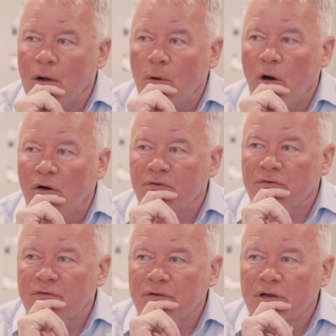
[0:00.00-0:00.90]
which
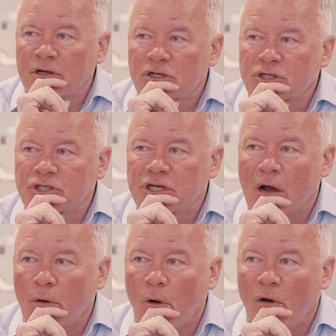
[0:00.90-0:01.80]
is,
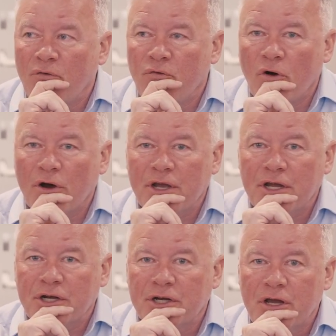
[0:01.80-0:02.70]
okay, you need somebody to run the